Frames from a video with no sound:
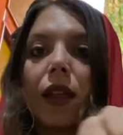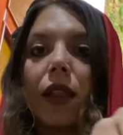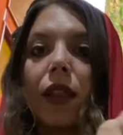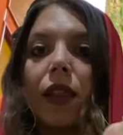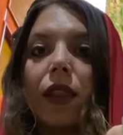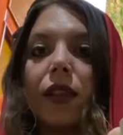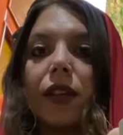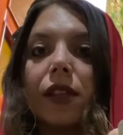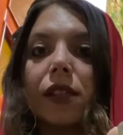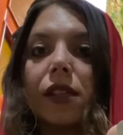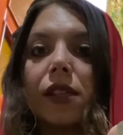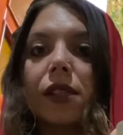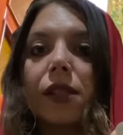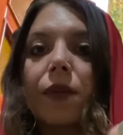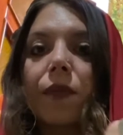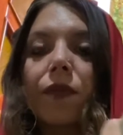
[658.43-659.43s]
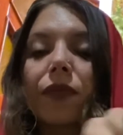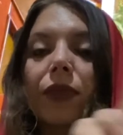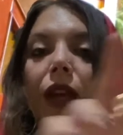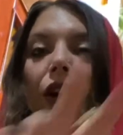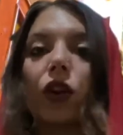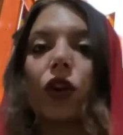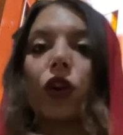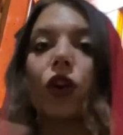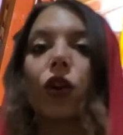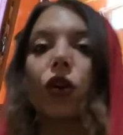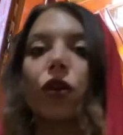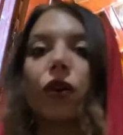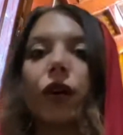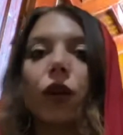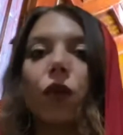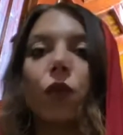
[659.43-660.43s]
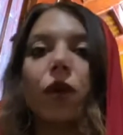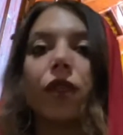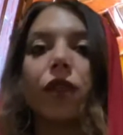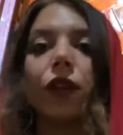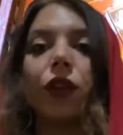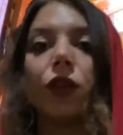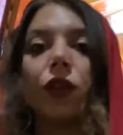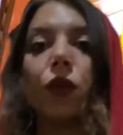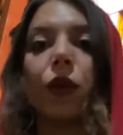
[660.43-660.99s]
This is occurring within your